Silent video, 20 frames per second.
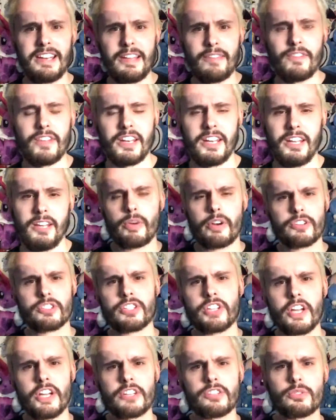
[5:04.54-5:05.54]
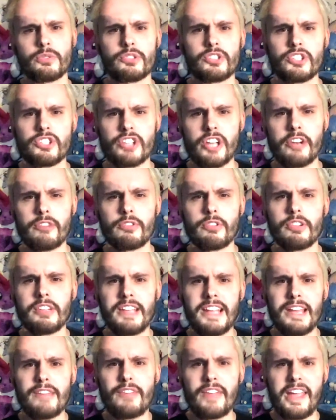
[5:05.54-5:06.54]
live in it. Whereas turtles in general
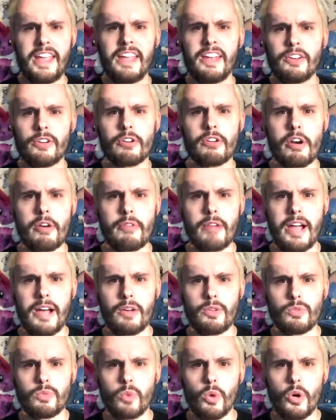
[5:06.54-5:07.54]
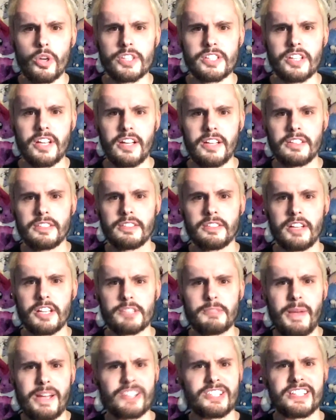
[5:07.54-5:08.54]
live in or around water,
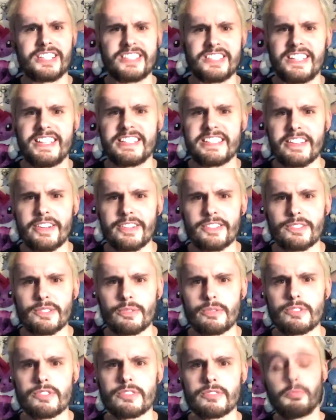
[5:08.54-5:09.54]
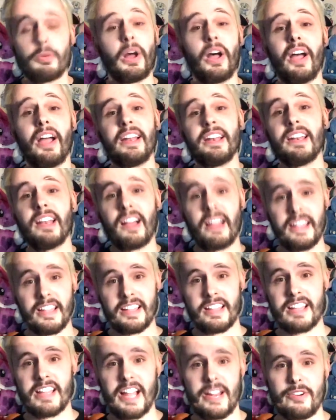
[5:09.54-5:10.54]
especially sea turtles. But I like
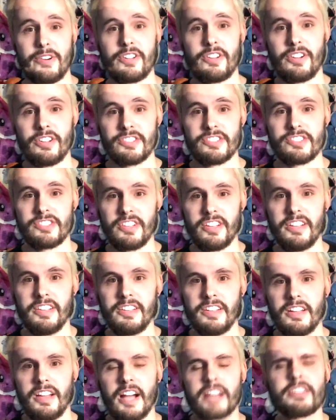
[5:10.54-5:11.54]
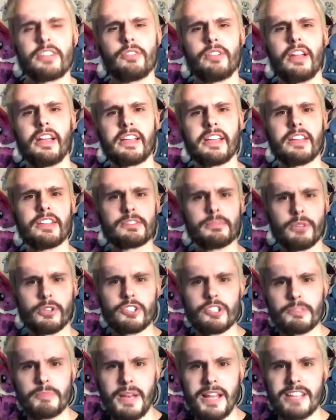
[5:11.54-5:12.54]
Carracosta. I don't like it as
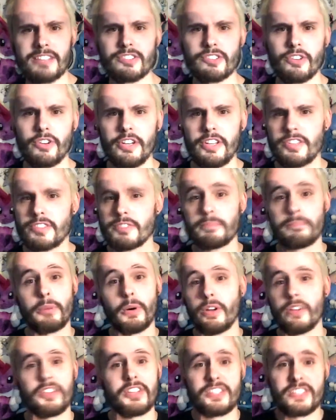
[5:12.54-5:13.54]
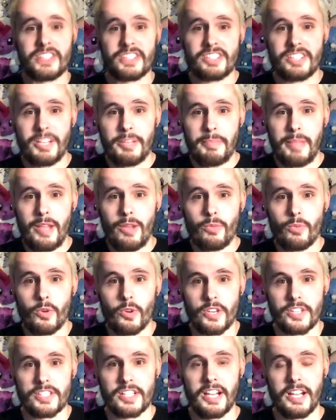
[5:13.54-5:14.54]
much as Blastoise, but this isn't about
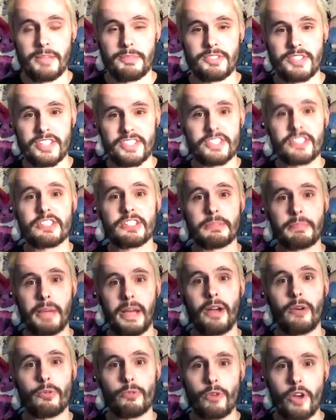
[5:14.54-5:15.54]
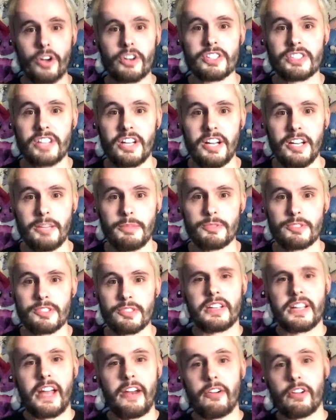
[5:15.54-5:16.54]
water types, this is about rock types.
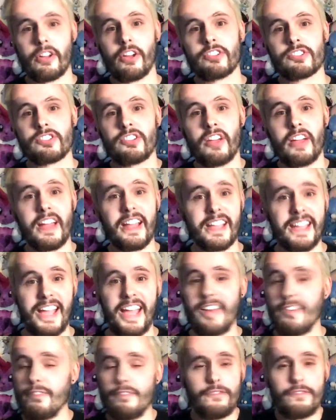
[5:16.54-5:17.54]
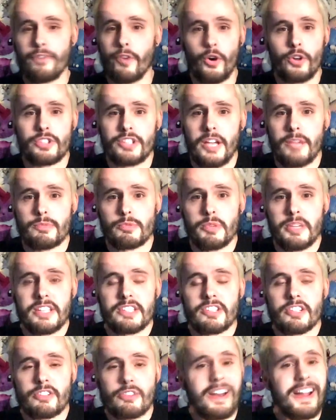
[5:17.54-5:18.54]
And Carracosta, again, 4 times weak
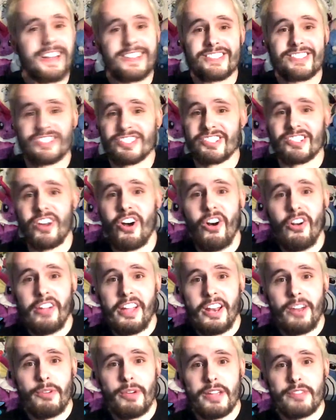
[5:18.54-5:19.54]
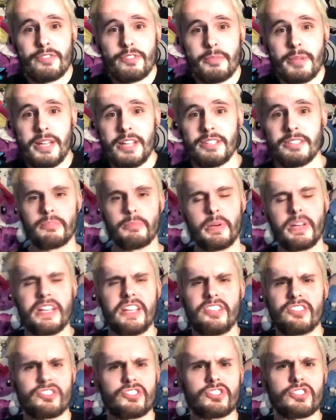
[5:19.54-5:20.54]
to grass, just can't get away from it, but it
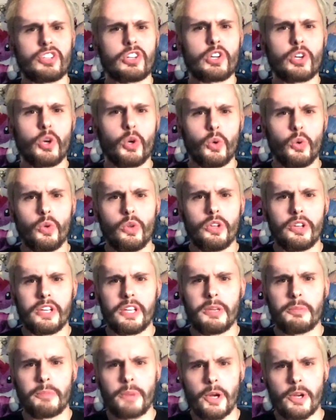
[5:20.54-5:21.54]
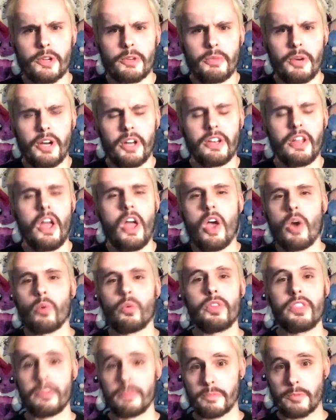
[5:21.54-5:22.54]
is just a cool looking Pokemon
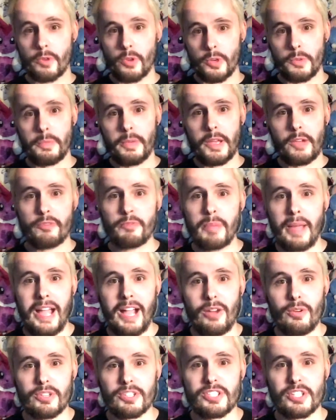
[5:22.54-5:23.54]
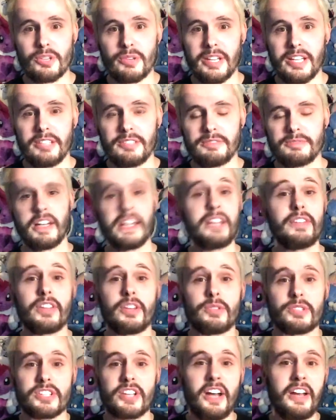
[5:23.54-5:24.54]
with a good bit of power to it. And even
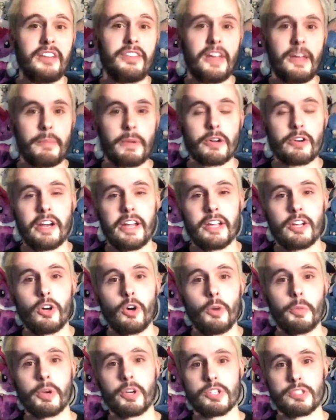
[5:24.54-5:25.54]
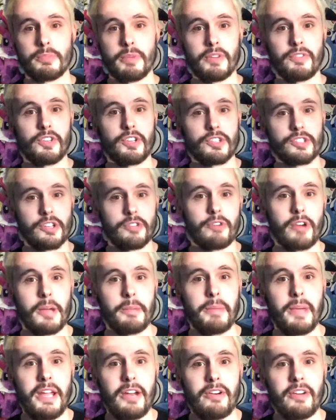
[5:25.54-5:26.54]
though it's kind of hypocritical because of my views on
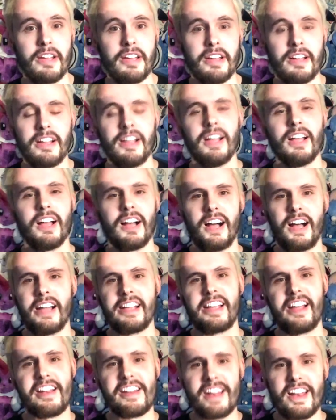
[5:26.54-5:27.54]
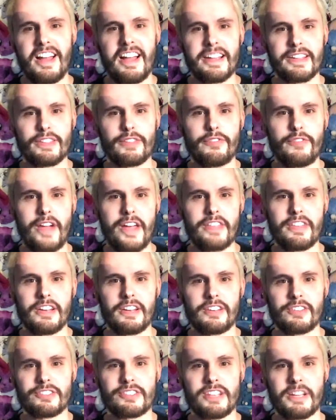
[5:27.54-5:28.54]
Rhyperior, I kind of like the fact that
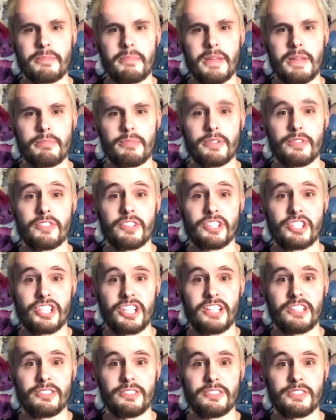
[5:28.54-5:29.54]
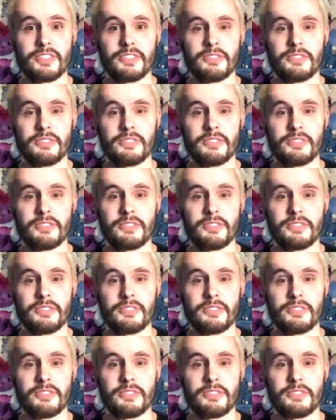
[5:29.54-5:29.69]
it looks like a member of the Shield.